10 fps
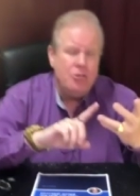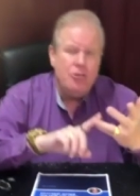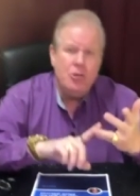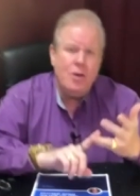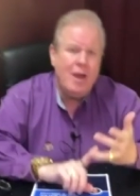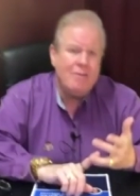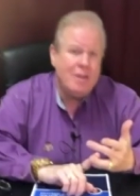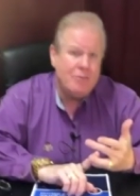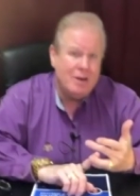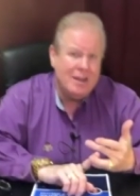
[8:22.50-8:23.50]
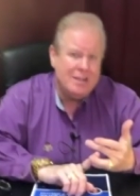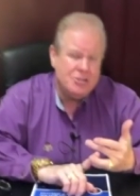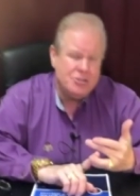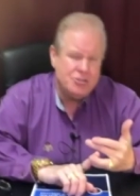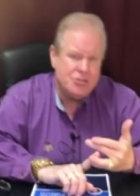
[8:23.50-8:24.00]
you have that
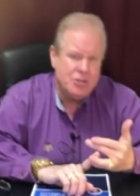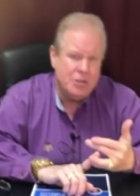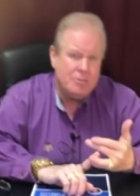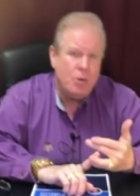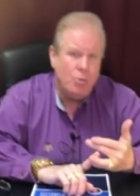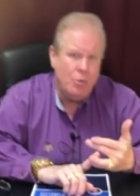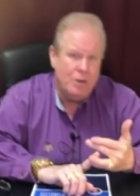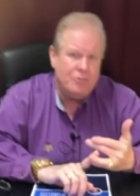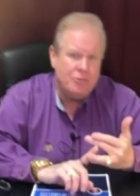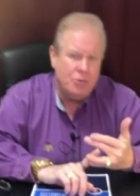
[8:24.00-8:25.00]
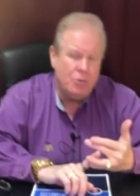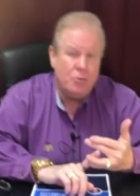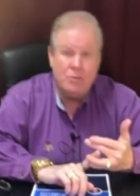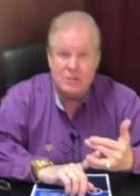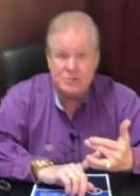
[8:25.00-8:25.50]
relationship with your
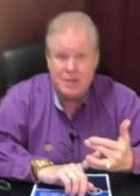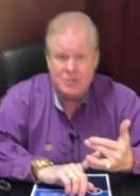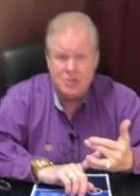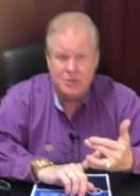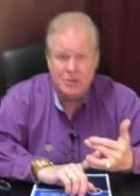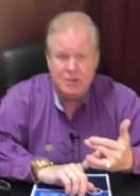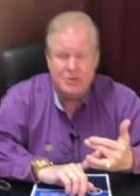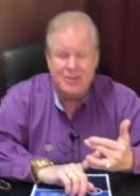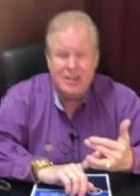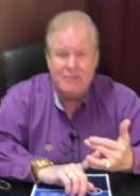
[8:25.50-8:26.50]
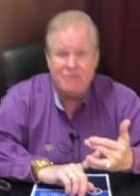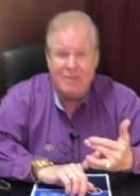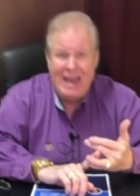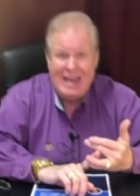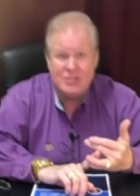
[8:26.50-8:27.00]
real estate attorney to get
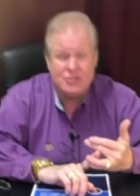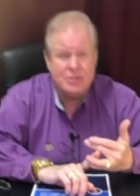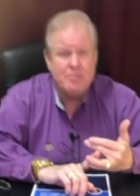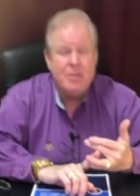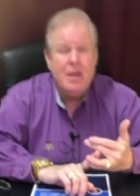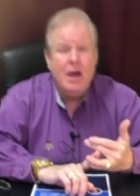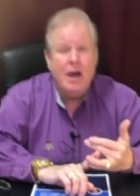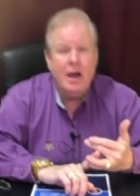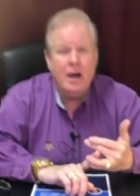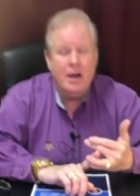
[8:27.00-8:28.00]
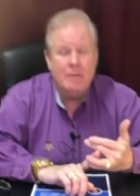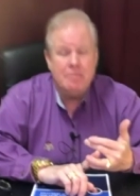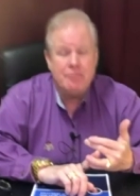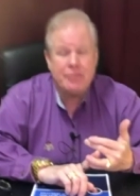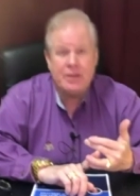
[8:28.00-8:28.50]
fast
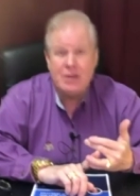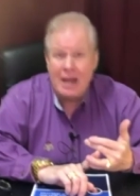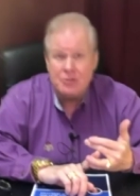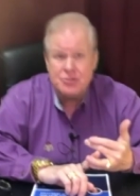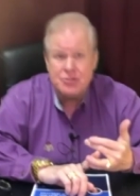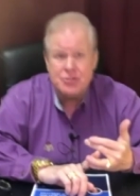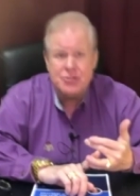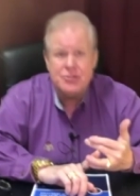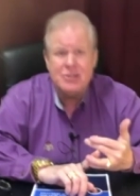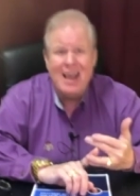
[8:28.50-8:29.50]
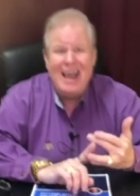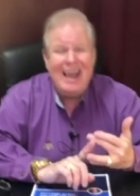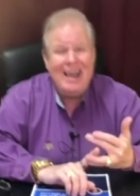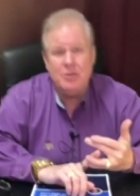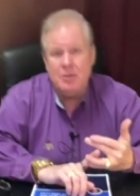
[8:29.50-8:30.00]
title searches
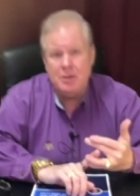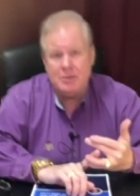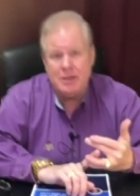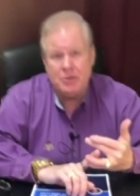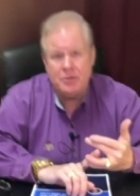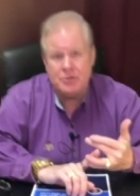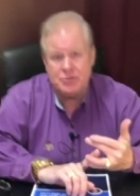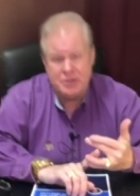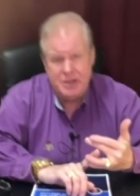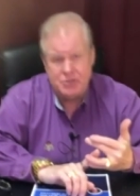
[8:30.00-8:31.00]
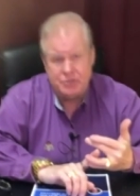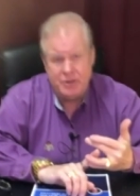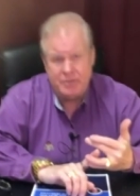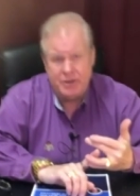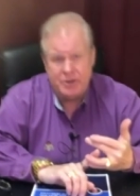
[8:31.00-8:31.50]
and to be able to get on their schedule
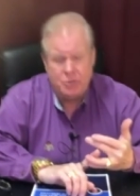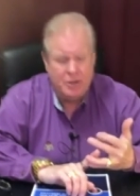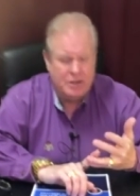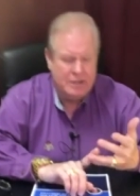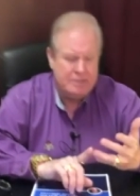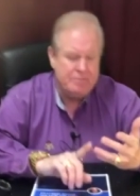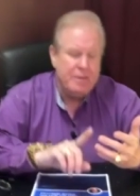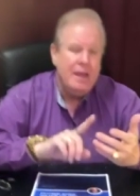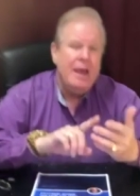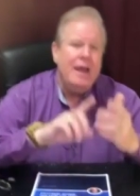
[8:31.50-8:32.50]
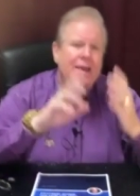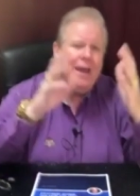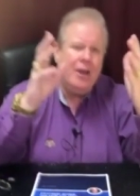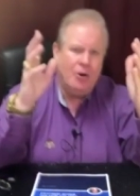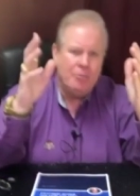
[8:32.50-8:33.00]
very, very quickly.
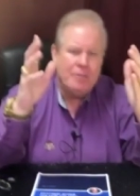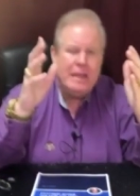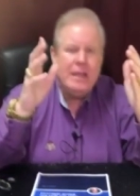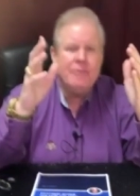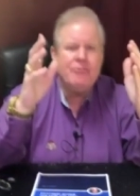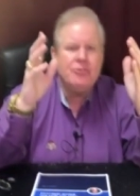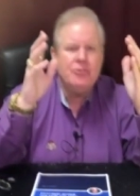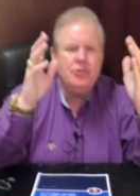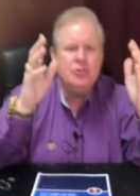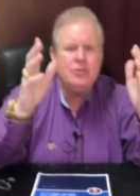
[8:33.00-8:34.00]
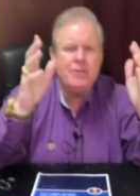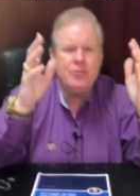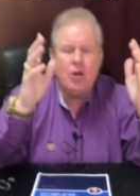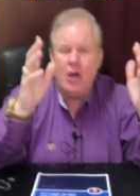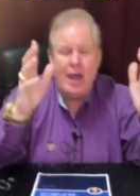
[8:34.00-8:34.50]
Now, if
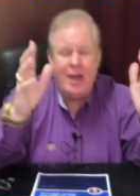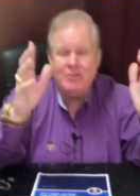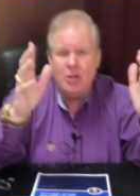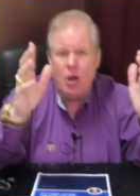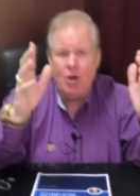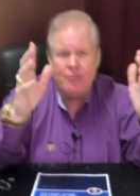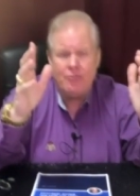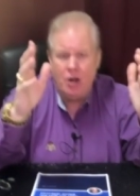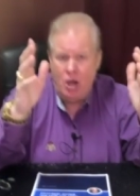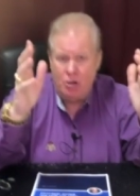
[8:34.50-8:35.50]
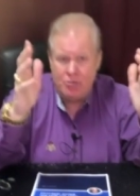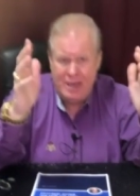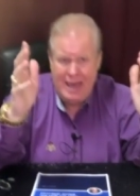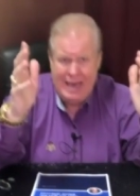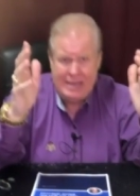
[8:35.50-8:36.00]
you're having to offer all
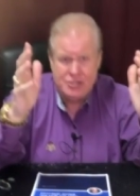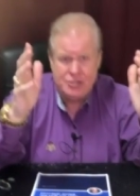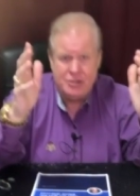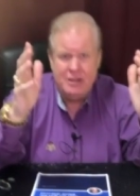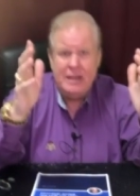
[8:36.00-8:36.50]
cash,